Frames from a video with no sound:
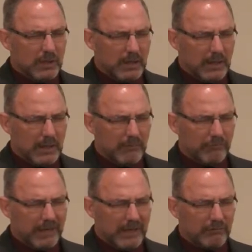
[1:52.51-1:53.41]
uh,
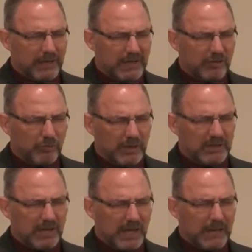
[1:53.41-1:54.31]
reiterated three
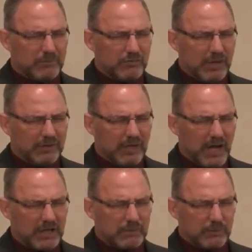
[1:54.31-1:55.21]
times throughout the
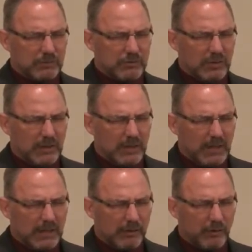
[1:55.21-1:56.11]
Gospels
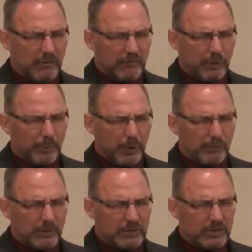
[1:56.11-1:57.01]
uh, Lord, for a purpose.